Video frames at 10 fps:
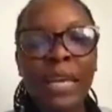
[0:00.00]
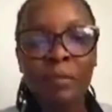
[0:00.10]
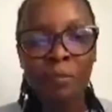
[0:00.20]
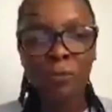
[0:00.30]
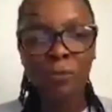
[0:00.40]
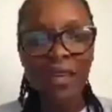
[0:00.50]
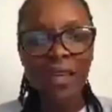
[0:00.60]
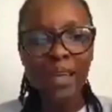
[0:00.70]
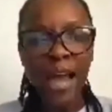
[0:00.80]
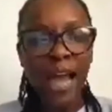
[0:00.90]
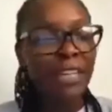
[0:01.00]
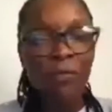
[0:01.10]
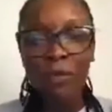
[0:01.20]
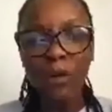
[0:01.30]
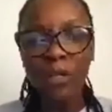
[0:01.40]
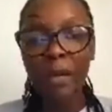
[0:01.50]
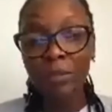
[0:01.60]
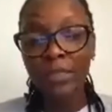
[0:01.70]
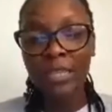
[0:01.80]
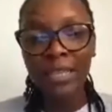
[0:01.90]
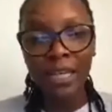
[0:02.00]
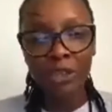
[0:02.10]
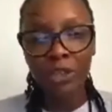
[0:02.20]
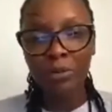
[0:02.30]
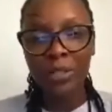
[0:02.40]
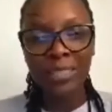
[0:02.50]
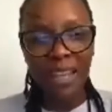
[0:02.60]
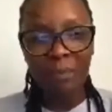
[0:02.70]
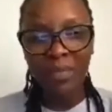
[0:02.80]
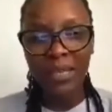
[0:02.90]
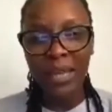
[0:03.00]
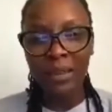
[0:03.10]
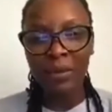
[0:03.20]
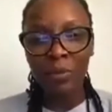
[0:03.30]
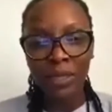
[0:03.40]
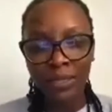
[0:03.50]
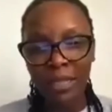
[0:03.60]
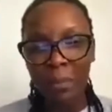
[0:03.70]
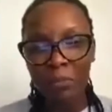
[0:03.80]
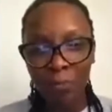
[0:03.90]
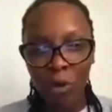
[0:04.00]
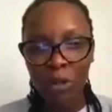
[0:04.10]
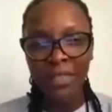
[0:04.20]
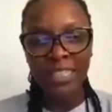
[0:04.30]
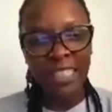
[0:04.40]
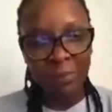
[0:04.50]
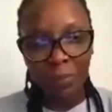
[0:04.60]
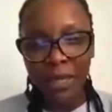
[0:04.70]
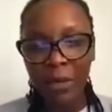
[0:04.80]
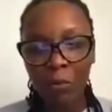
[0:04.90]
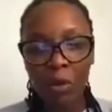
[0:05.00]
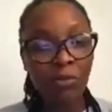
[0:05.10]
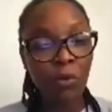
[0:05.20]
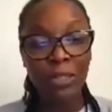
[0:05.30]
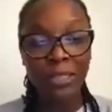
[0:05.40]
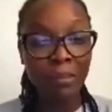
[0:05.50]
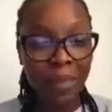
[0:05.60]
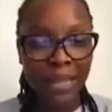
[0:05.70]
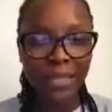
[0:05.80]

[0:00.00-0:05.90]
belief. I never thought I would see Nigerians come together with the same voice and speak in one voice,